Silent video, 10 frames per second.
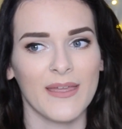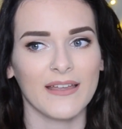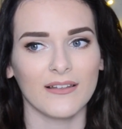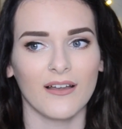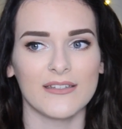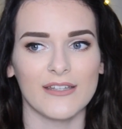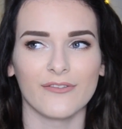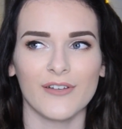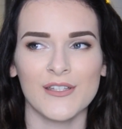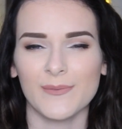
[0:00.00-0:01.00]
make a lot of
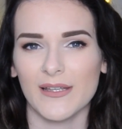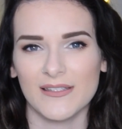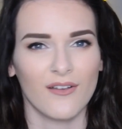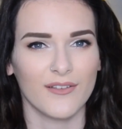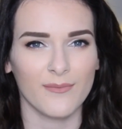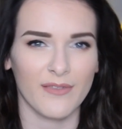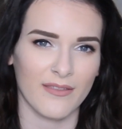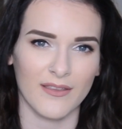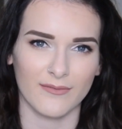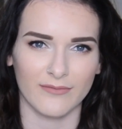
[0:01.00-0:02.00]
difference, but it's not
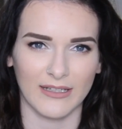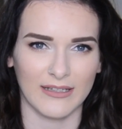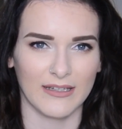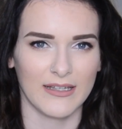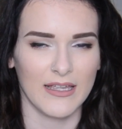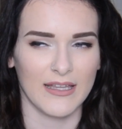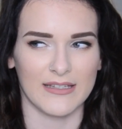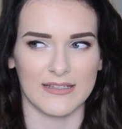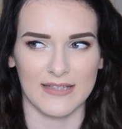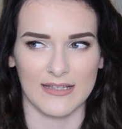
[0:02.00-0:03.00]
something that's a really
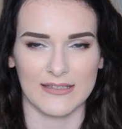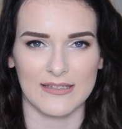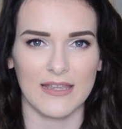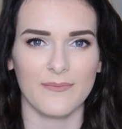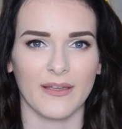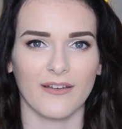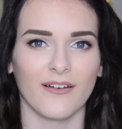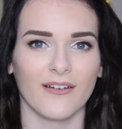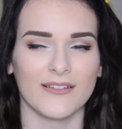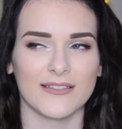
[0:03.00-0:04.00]
necessity
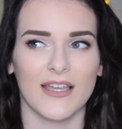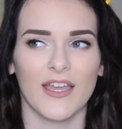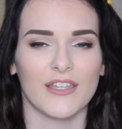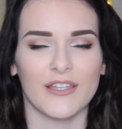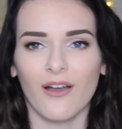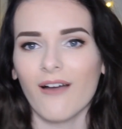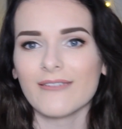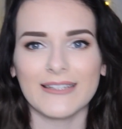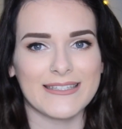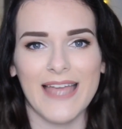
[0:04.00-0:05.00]
because you can't
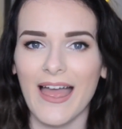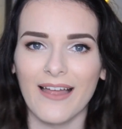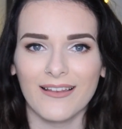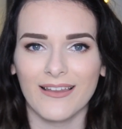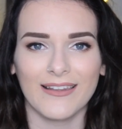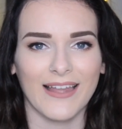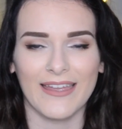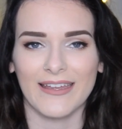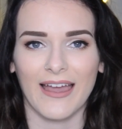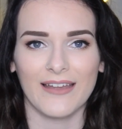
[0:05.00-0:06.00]
really tell.
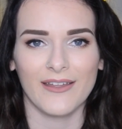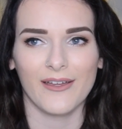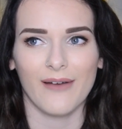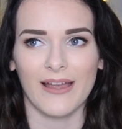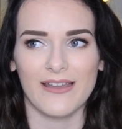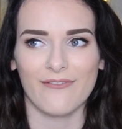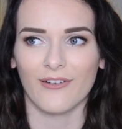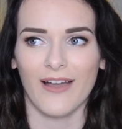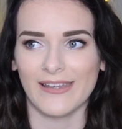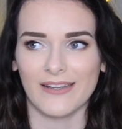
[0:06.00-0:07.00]
Like, I know I never
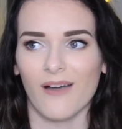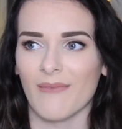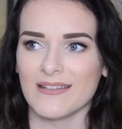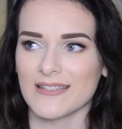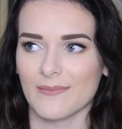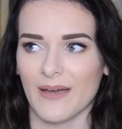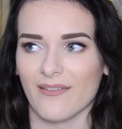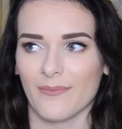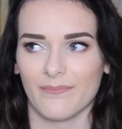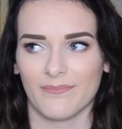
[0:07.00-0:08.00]
got any comments
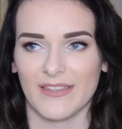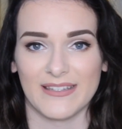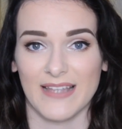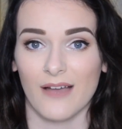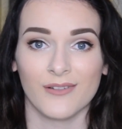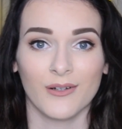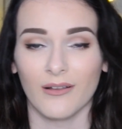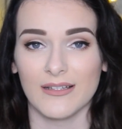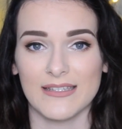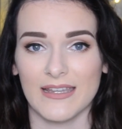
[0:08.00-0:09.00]
about the sound
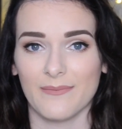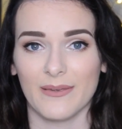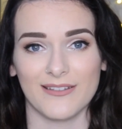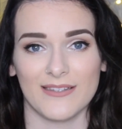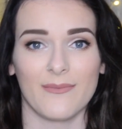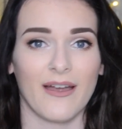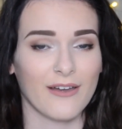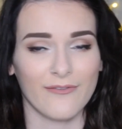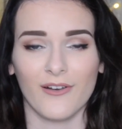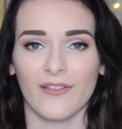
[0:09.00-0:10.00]
quality because the
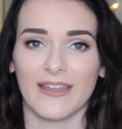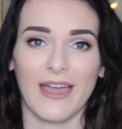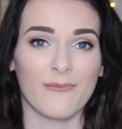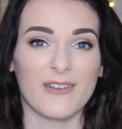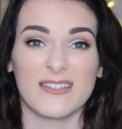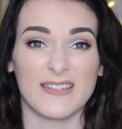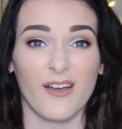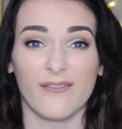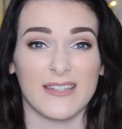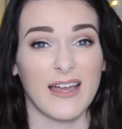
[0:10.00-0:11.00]
microphone on the camera
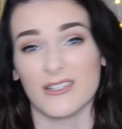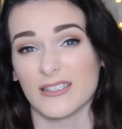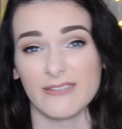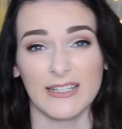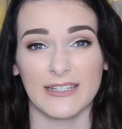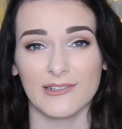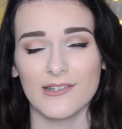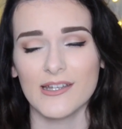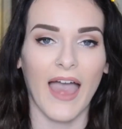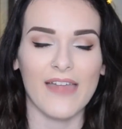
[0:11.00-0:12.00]
itself is actually really
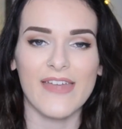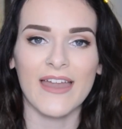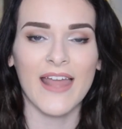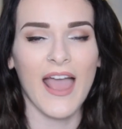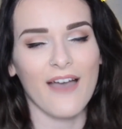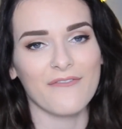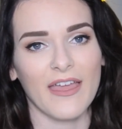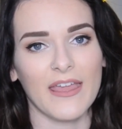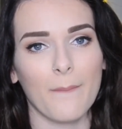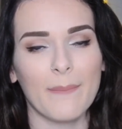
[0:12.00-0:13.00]
good. I then have
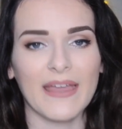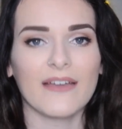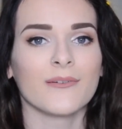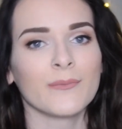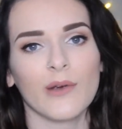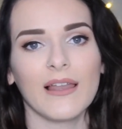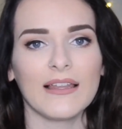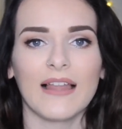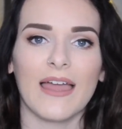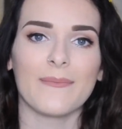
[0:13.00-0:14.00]
a big umbrella
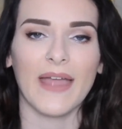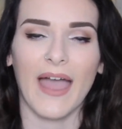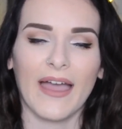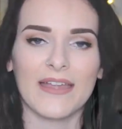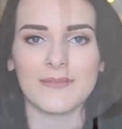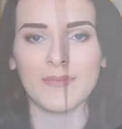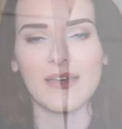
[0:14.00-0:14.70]
light behind